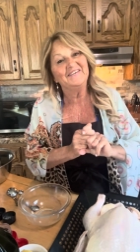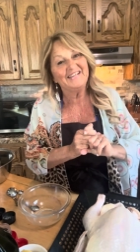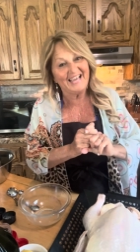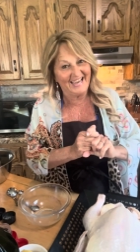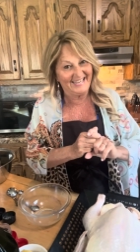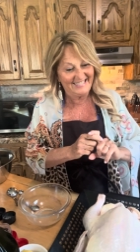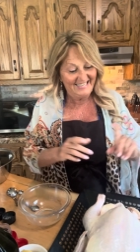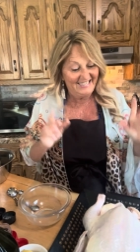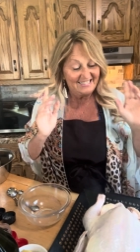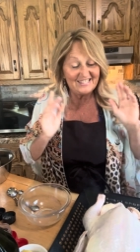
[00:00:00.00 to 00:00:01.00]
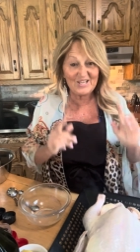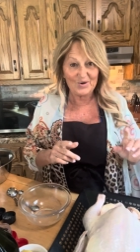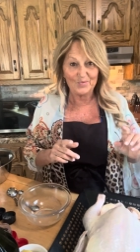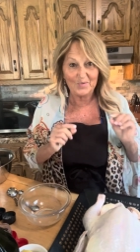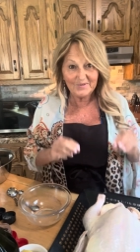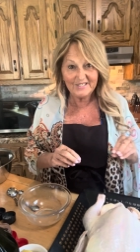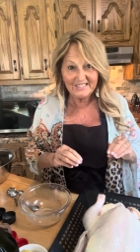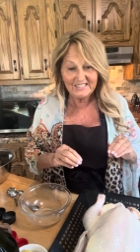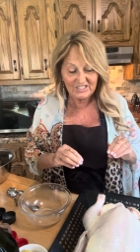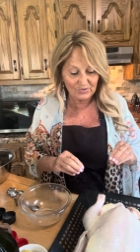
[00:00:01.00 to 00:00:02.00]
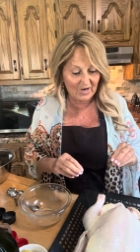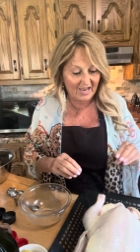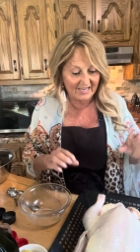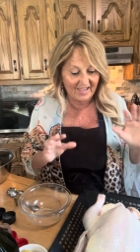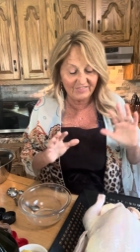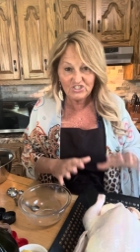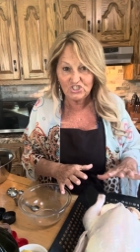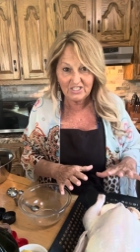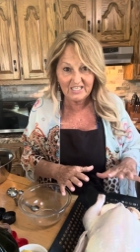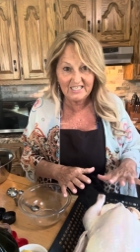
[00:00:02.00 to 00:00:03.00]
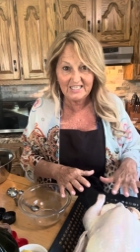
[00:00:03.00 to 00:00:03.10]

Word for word: okay, so what we're gonna do, I got the chicken,